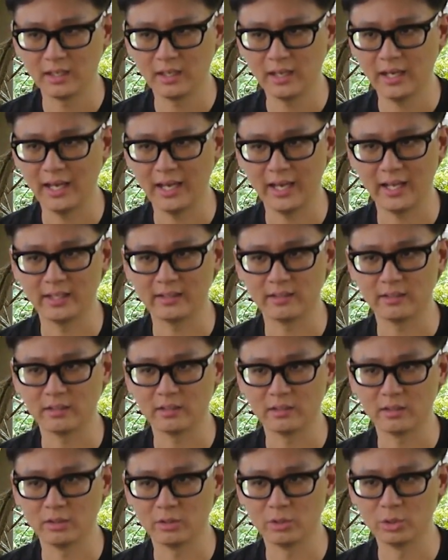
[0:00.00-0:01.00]
had
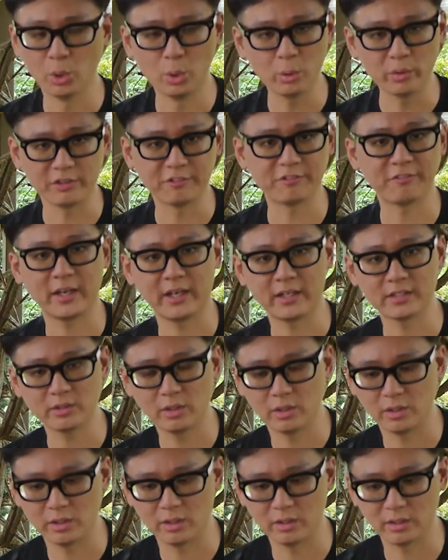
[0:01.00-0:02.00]
no effect
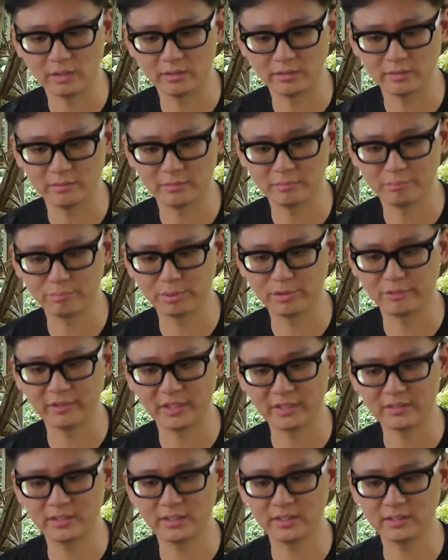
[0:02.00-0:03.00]
on
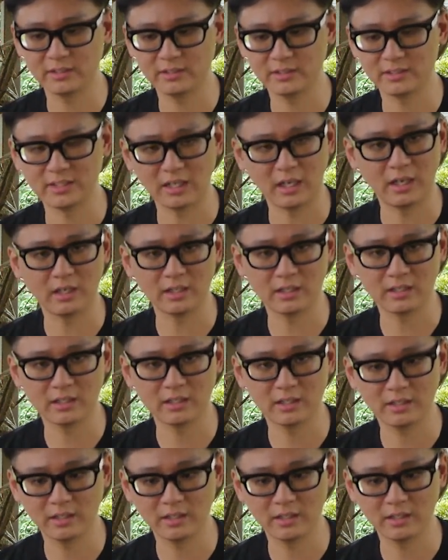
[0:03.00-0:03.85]
preventing gunk